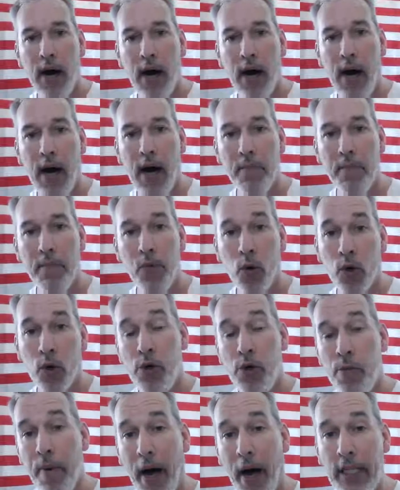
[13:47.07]
or
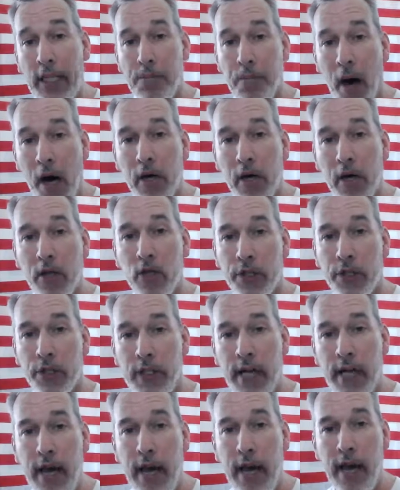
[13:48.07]
to buy
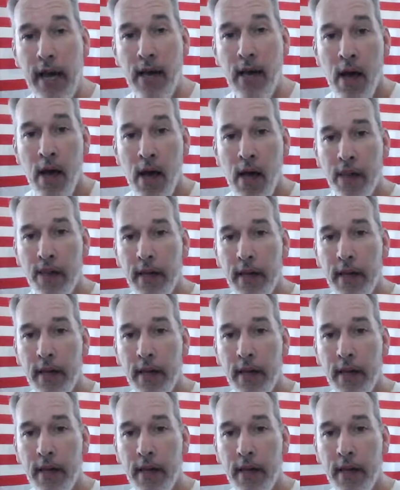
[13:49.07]
smuggled tea.